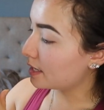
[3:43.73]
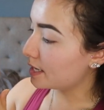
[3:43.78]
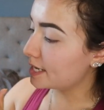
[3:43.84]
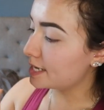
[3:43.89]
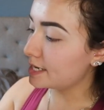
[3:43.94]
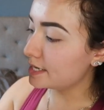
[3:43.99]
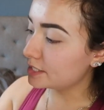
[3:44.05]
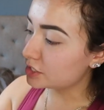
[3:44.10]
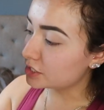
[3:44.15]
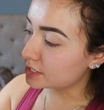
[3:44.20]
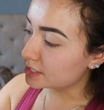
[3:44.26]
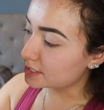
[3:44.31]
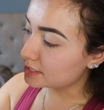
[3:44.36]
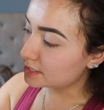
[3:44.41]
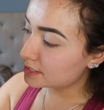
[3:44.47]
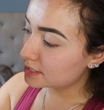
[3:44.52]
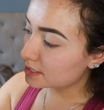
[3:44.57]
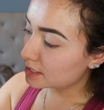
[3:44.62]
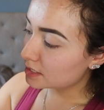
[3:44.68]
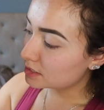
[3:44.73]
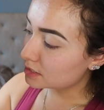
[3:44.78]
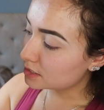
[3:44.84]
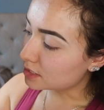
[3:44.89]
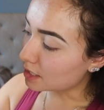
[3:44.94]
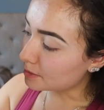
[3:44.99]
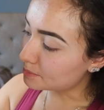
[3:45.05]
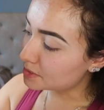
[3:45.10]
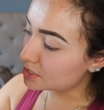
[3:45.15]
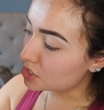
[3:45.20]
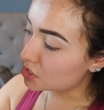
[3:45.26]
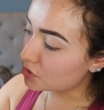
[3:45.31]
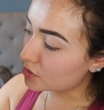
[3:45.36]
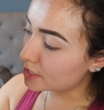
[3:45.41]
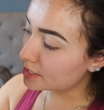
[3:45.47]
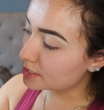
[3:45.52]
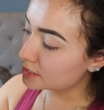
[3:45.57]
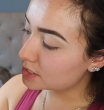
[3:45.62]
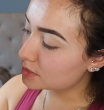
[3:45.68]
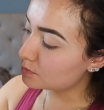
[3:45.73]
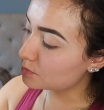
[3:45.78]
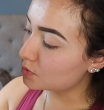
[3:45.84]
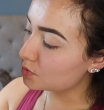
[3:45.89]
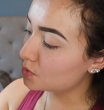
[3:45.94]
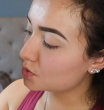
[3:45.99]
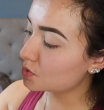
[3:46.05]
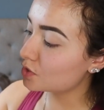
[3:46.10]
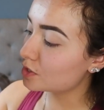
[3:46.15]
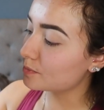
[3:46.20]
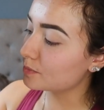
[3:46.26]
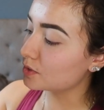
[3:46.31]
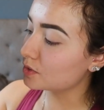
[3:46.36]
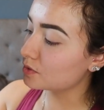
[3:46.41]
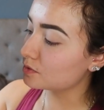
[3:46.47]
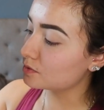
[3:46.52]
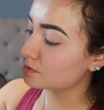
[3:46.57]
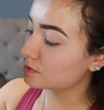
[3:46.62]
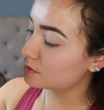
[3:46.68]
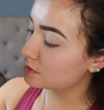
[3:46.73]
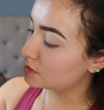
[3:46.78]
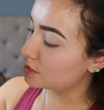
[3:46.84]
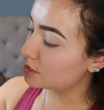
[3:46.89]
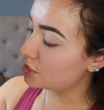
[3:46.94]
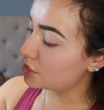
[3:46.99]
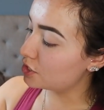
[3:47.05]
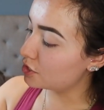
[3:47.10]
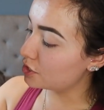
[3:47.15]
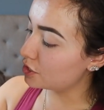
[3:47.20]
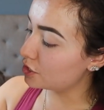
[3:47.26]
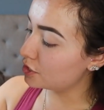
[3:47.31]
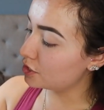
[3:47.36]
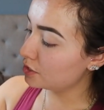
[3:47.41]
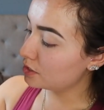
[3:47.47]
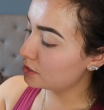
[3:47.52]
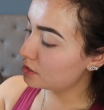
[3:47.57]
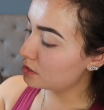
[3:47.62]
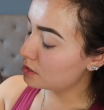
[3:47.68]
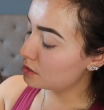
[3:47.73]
Agent, Top Secret, Smooth Criminal, Secure,